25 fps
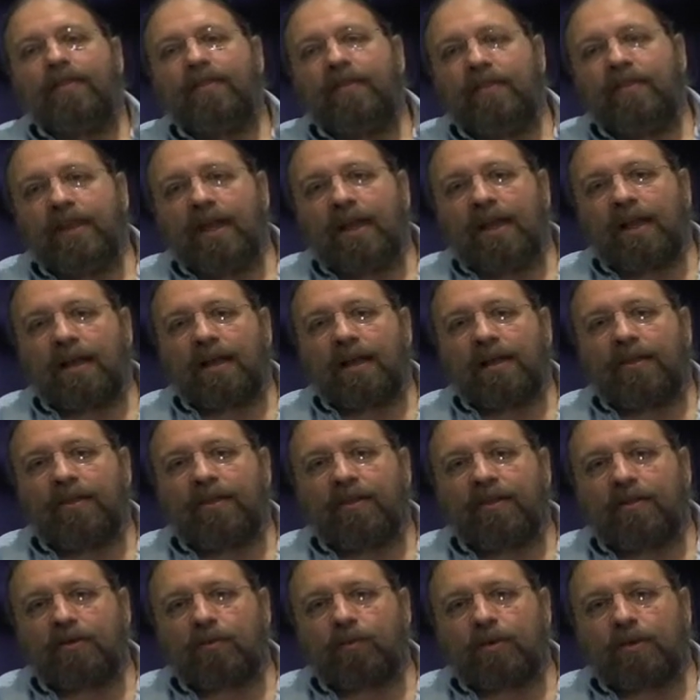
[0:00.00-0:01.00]
The LA
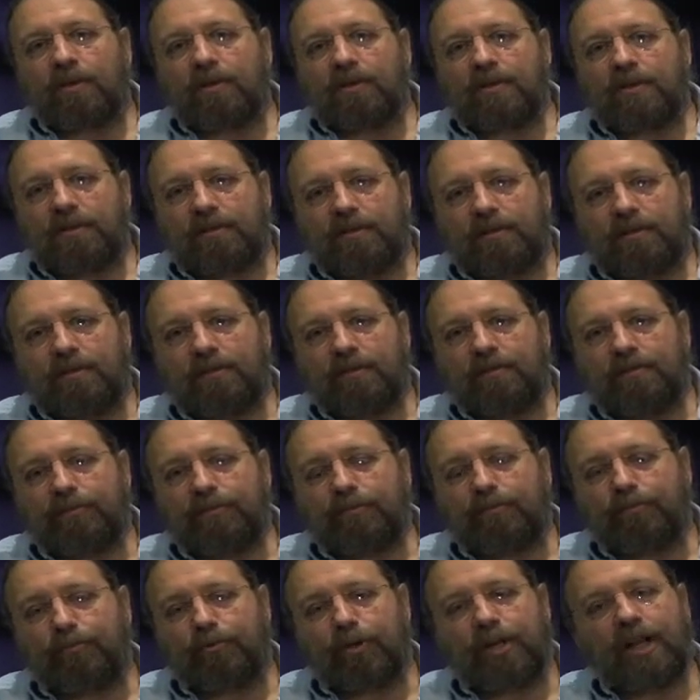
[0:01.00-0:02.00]
Theatre Works
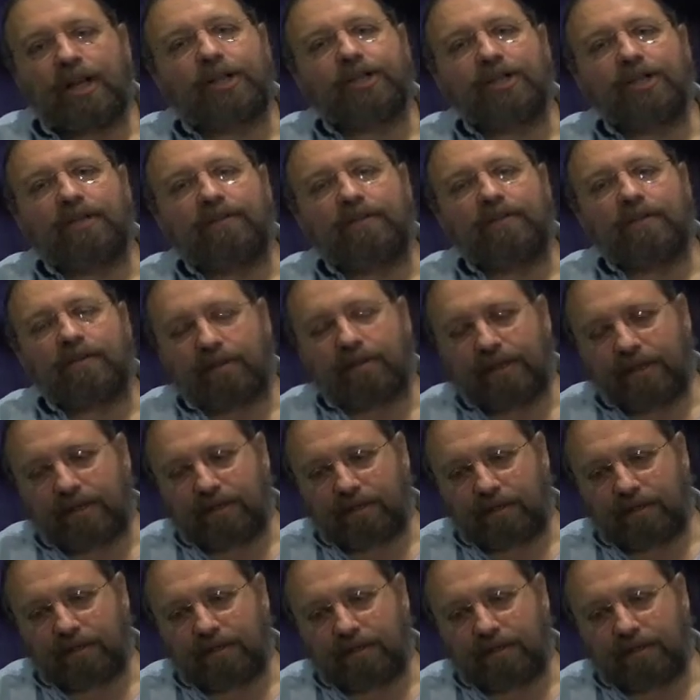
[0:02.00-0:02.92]
production of the Great